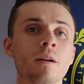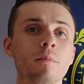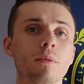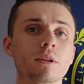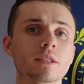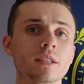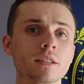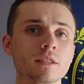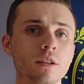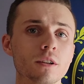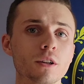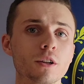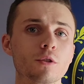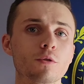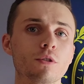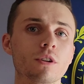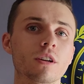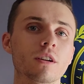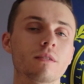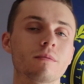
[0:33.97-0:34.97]
But since our
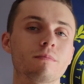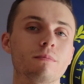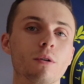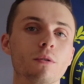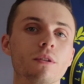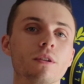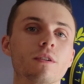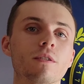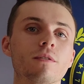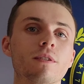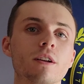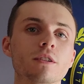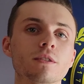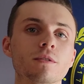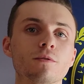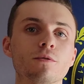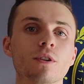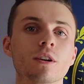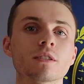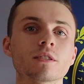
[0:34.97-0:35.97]
degree, both the defense
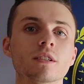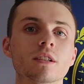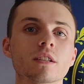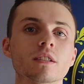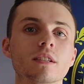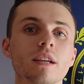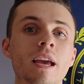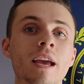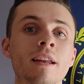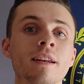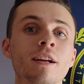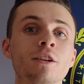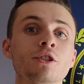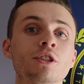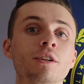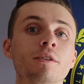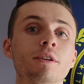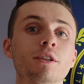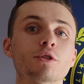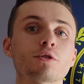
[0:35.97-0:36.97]
and forensics and
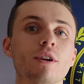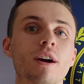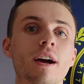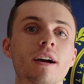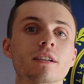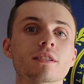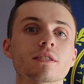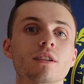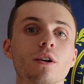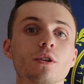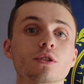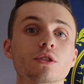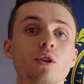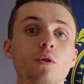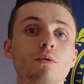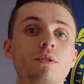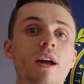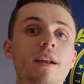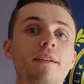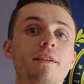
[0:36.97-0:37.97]
engineering tracks are
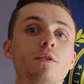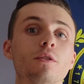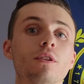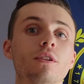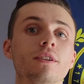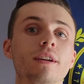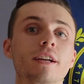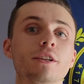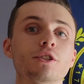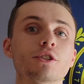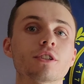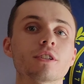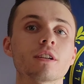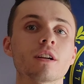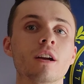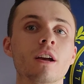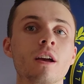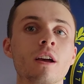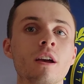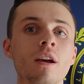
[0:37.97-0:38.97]
so technical in nature,
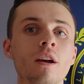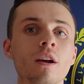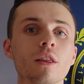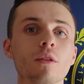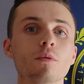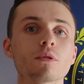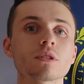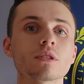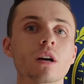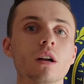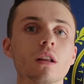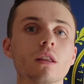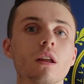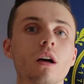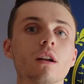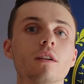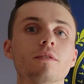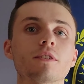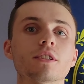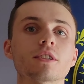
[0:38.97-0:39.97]
there was not a
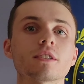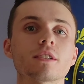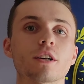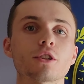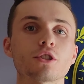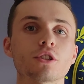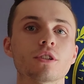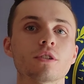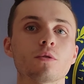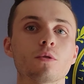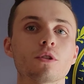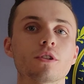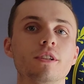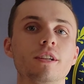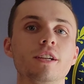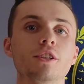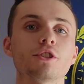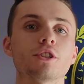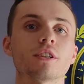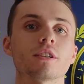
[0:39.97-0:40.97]
lot of discussion or
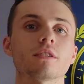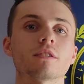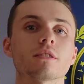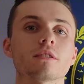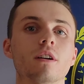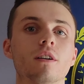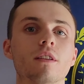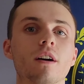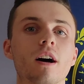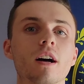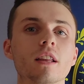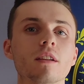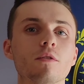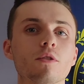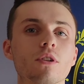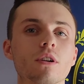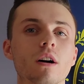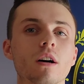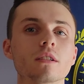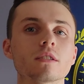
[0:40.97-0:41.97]
teachings on the
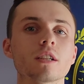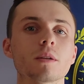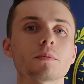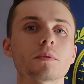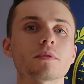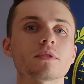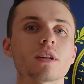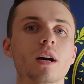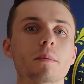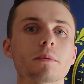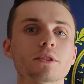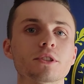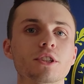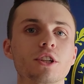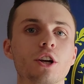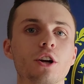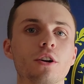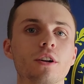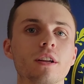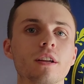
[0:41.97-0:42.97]
high-level concepts of
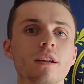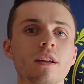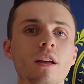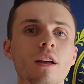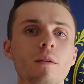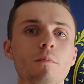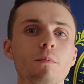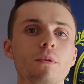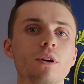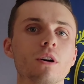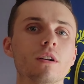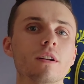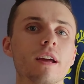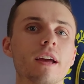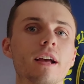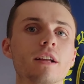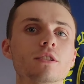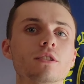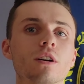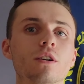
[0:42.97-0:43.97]
cybersecurity beyond
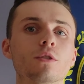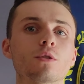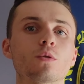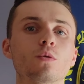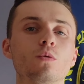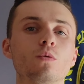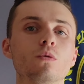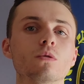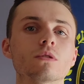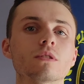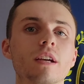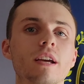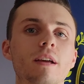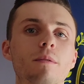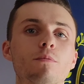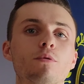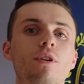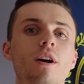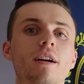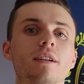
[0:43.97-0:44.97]
hands-on tools
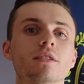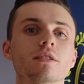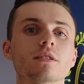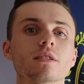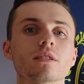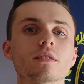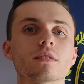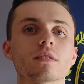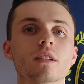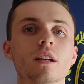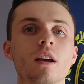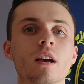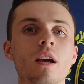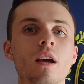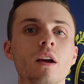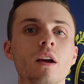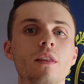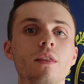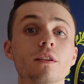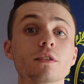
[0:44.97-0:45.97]
and practices.
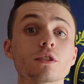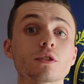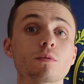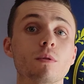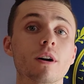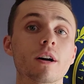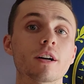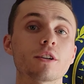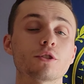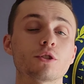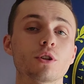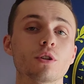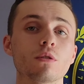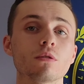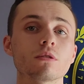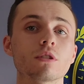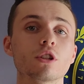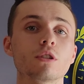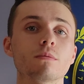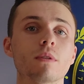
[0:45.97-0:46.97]
This is why I
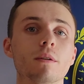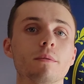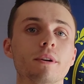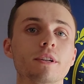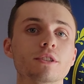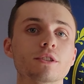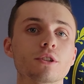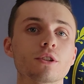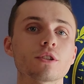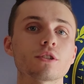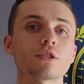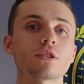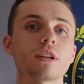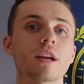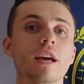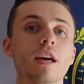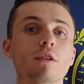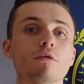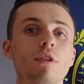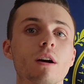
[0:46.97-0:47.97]
chose to do my research
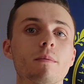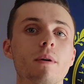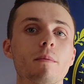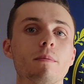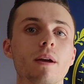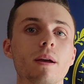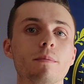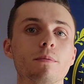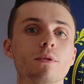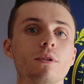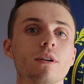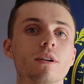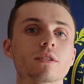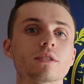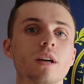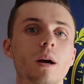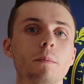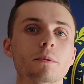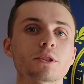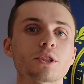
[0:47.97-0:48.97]
and write my paper on a
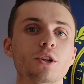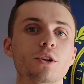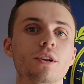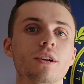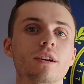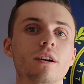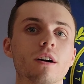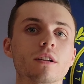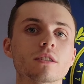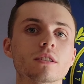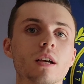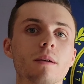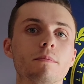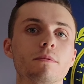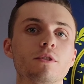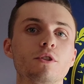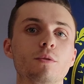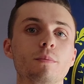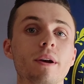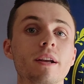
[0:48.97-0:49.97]
cybersecurity
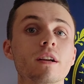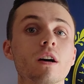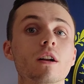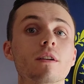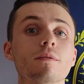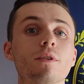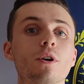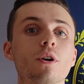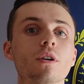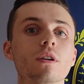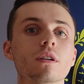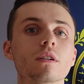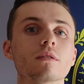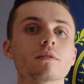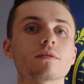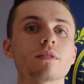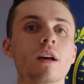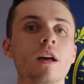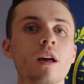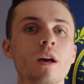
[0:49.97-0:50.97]
concept you may not have heard
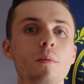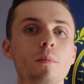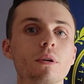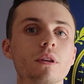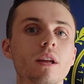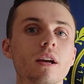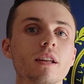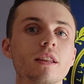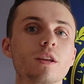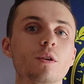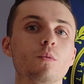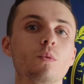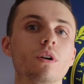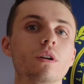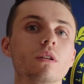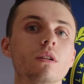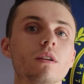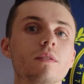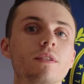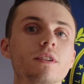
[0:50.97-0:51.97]
of, but likely
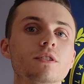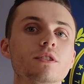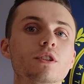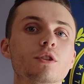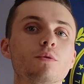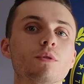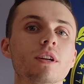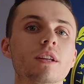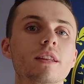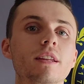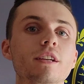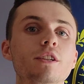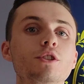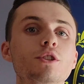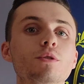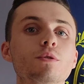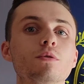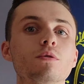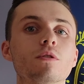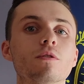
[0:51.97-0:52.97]
will if this degree leads
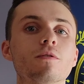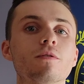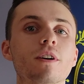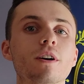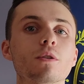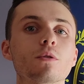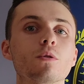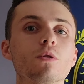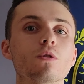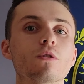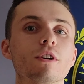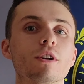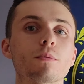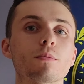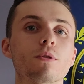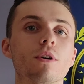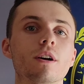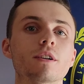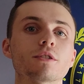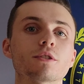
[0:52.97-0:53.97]
you to a federal or
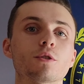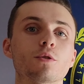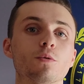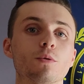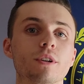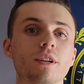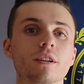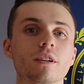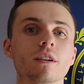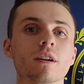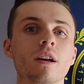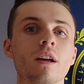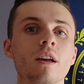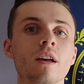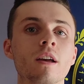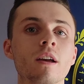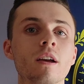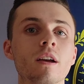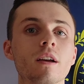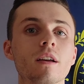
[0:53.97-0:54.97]
enterprise career.
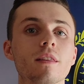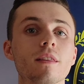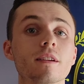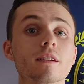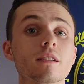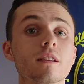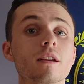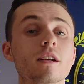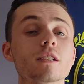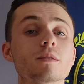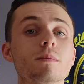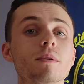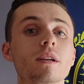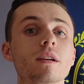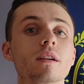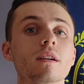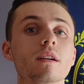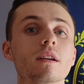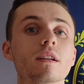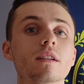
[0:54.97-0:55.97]
This leads
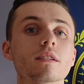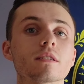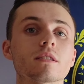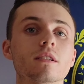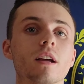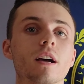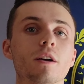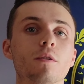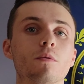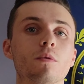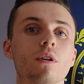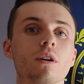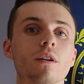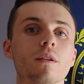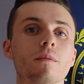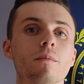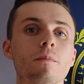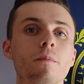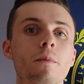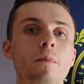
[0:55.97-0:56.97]
me into slide 1.